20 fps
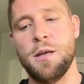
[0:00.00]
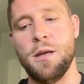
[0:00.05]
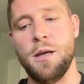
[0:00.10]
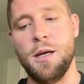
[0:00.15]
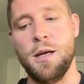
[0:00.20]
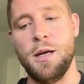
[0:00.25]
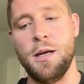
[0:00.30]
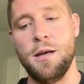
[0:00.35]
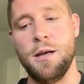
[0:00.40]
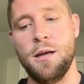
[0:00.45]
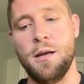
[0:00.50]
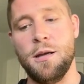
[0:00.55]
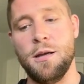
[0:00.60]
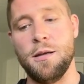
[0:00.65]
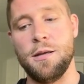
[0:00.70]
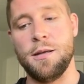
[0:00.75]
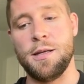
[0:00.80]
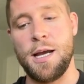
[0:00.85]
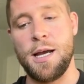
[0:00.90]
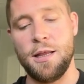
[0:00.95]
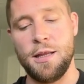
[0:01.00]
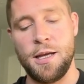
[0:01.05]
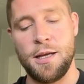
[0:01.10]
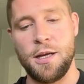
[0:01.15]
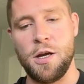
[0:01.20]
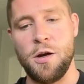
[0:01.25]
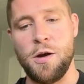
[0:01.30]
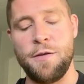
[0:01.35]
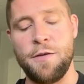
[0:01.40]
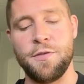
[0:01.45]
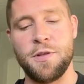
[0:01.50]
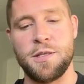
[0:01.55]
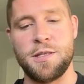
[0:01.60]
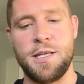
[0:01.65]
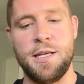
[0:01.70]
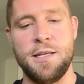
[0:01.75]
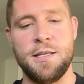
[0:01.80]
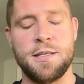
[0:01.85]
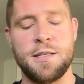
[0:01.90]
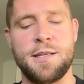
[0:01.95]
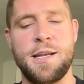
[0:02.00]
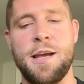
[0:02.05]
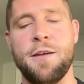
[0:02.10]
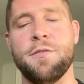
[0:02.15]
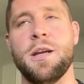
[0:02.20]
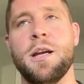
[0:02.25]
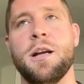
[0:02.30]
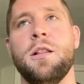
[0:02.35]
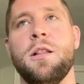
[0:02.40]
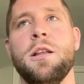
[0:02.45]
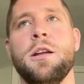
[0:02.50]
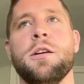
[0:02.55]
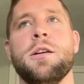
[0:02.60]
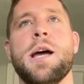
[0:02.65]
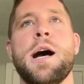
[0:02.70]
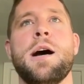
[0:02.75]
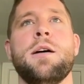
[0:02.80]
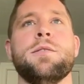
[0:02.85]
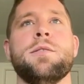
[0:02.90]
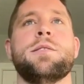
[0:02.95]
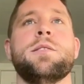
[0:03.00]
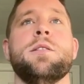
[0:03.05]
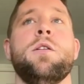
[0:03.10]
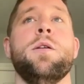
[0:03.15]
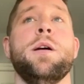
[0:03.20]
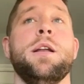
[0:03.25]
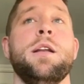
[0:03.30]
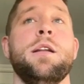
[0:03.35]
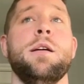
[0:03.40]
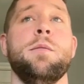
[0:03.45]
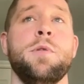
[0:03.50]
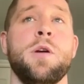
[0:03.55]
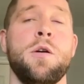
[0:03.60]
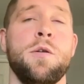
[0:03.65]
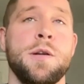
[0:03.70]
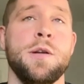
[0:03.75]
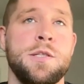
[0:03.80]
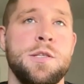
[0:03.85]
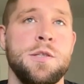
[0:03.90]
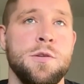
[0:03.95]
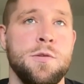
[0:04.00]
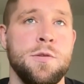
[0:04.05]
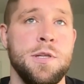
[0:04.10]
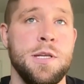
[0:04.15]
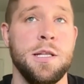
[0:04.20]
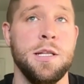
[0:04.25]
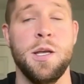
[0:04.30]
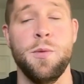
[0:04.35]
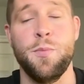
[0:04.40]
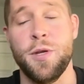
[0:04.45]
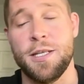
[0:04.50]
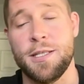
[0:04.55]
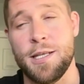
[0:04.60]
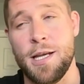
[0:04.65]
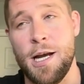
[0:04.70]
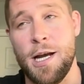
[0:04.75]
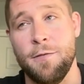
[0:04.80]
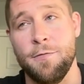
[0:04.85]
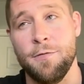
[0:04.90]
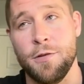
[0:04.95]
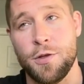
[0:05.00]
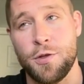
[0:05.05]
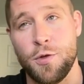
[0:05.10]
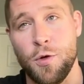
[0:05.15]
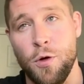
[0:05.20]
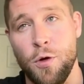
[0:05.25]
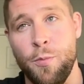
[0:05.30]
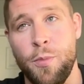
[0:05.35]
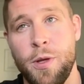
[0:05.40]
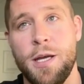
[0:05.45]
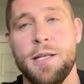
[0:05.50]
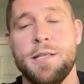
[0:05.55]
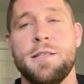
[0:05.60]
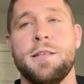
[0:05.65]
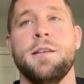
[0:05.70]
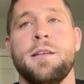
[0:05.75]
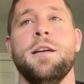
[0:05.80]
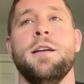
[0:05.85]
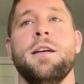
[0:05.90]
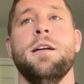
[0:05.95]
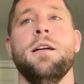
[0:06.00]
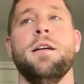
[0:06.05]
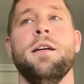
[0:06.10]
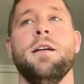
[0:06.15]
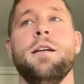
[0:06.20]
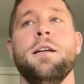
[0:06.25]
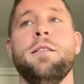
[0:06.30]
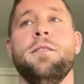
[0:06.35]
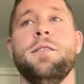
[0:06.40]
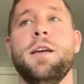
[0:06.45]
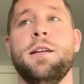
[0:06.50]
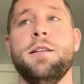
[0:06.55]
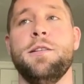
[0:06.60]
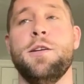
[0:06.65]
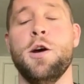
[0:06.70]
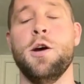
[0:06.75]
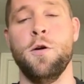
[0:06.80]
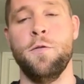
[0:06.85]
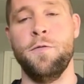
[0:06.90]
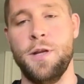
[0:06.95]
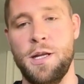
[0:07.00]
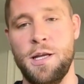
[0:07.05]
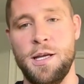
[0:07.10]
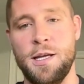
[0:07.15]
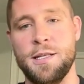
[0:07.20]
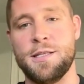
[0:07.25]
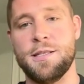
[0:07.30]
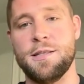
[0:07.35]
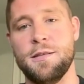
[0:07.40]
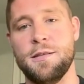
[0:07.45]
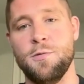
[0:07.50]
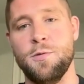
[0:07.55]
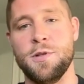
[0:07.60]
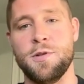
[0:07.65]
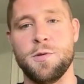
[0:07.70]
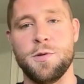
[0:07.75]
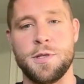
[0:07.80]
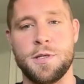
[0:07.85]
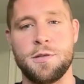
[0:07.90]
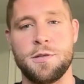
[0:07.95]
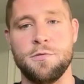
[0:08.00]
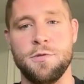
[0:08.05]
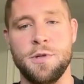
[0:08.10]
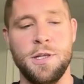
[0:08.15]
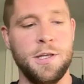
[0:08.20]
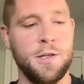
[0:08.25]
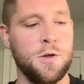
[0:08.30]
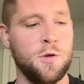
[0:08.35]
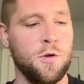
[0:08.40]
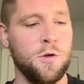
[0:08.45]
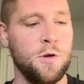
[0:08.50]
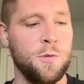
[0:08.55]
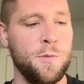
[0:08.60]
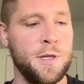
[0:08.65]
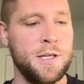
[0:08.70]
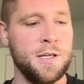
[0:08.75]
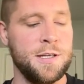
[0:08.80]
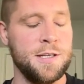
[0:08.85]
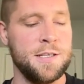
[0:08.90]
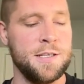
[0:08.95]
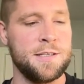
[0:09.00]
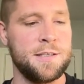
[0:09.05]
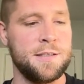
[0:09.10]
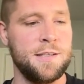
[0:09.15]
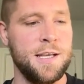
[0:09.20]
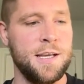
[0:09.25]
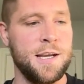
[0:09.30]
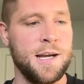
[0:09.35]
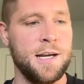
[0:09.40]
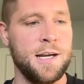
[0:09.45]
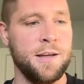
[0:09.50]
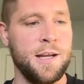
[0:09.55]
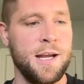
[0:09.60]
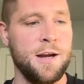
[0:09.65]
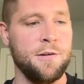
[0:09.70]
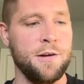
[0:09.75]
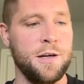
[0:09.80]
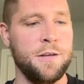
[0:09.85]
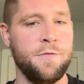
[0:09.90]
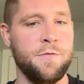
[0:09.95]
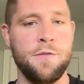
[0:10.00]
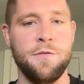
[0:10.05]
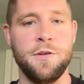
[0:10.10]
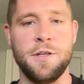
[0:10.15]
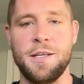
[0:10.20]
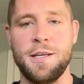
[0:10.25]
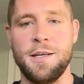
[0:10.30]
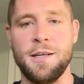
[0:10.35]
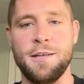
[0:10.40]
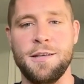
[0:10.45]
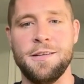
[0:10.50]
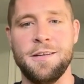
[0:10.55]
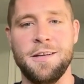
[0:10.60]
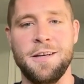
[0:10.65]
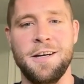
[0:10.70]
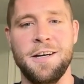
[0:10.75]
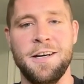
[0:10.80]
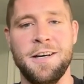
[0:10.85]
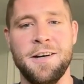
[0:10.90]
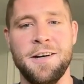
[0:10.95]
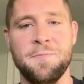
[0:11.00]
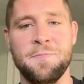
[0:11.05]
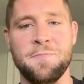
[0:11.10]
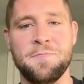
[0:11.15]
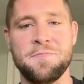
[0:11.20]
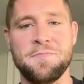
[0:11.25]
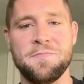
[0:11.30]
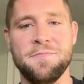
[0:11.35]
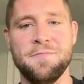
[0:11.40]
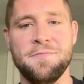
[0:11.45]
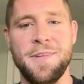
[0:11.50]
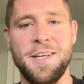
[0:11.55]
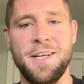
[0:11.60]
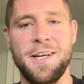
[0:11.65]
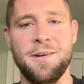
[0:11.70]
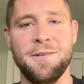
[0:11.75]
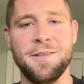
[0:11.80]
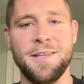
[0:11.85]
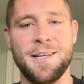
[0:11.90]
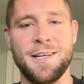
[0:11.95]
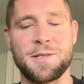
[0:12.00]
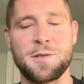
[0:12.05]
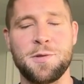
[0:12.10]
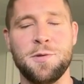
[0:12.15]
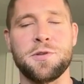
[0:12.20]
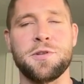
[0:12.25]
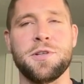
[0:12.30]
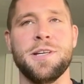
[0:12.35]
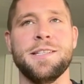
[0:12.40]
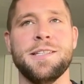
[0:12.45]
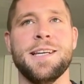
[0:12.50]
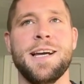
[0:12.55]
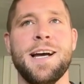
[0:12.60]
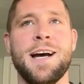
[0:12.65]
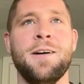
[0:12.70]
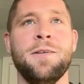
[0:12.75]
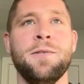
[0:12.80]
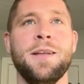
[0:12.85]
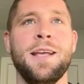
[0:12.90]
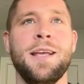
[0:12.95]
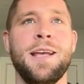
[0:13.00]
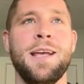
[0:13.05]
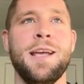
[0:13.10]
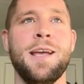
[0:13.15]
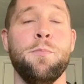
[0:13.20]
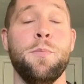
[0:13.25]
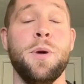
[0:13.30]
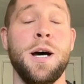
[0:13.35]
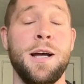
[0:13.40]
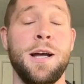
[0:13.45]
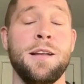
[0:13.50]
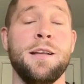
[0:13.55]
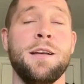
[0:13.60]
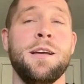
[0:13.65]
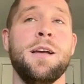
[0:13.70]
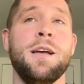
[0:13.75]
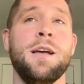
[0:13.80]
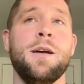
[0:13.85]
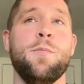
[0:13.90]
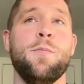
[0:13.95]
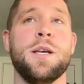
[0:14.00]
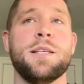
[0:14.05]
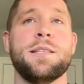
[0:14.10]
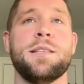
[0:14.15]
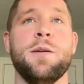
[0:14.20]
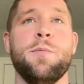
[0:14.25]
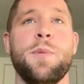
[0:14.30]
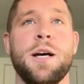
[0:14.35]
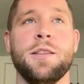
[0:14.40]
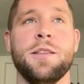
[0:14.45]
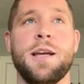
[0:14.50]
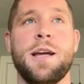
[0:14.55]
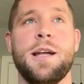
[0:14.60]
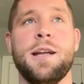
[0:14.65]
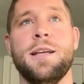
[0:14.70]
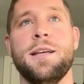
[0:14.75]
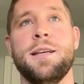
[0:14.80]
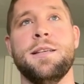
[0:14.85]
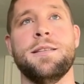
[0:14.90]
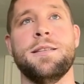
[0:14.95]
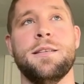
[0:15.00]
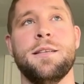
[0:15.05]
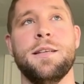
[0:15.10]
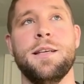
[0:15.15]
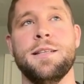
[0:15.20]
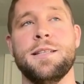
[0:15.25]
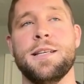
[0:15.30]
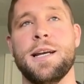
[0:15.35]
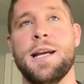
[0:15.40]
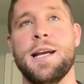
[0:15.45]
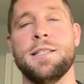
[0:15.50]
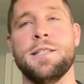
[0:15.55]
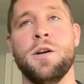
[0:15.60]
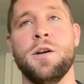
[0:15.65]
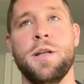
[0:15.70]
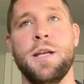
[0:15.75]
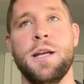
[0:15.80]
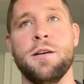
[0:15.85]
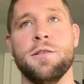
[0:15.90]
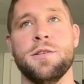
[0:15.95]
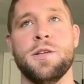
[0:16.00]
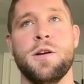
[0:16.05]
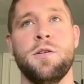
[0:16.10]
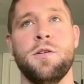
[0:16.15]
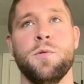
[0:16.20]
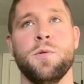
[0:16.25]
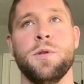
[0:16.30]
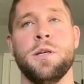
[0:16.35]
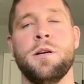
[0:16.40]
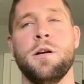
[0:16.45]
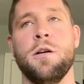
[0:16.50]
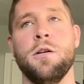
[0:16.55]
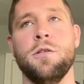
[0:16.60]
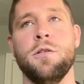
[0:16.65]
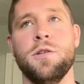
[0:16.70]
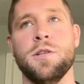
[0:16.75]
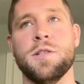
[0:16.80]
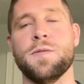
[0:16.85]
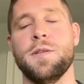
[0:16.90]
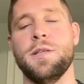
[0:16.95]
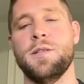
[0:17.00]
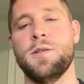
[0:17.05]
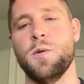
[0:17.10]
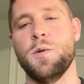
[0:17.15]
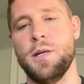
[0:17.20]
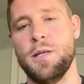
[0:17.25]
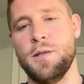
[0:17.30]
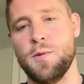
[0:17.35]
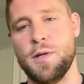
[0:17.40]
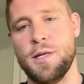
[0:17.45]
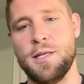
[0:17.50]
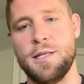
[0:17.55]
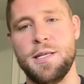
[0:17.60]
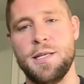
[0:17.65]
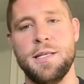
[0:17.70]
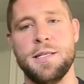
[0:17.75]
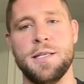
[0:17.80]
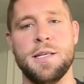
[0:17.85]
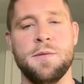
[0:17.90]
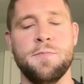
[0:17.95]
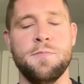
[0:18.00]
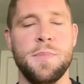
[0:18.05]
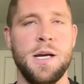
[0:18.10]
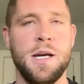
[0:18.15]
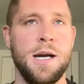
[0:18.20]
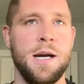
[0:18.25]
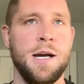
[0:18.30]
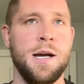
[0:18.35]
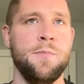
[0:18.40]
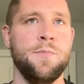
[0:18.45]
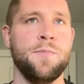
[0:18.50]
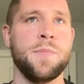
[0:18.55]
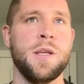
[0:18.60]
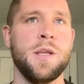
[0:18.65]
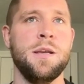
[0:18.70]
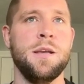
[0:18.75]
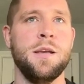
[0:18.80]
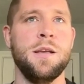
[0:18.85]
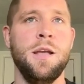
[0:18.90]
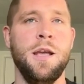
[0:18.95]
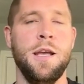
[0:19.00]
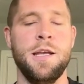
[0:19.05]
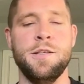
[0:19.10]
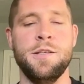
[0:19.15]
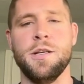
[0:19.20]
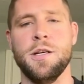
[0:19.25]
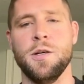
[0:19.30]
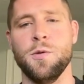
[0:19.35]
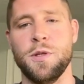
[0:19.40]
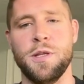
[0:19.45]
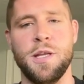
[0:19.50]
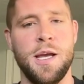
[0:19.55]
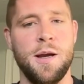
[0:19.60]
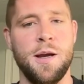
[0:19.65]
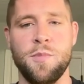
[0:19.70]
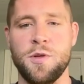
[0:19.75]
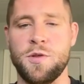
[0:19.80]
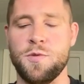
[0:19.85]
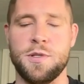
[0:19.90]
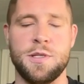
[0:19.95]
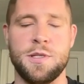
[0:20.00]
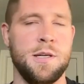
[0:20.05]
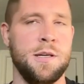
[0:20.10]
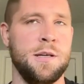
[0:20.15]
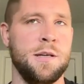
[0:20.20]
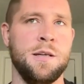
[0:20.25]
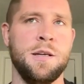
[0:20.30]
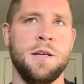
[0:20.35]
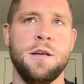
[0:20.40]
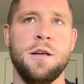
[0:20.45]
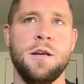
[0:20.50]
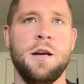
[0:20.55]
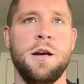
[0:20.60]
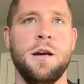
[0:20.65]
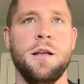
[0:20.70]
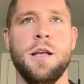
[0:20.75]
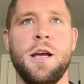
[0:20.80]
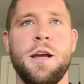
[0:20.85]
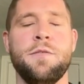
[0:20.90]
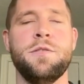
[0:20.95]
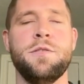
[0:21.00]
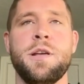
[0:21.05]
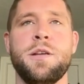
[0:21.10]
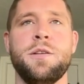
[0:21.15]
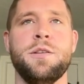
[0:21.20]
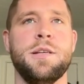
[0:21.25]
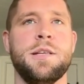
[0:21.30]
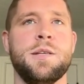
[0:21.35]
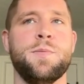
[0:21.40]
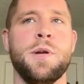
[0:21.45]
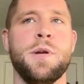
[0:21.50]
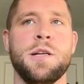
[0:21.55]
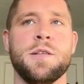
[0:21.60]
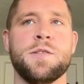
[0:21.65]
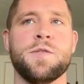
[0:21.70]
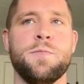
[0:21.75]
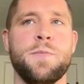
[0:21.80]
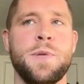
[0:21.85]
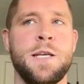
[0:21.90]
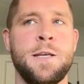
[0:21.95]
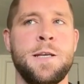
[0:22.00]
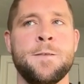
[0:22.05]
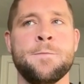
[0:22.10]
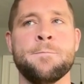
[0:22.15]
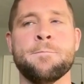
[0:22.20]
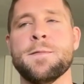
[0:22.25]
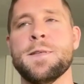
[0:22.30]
Got let go after the season. Staff got cleared out, so ended up going to the Olympic side for a short bit. Then COVID hits, which was really cool because they kind of got rid of everything. A lot of schools shut down. But best thing about that is I got to go to Arizona with the Cardinals for the 2020 season. Intern with them, which was a life-changing experience for me.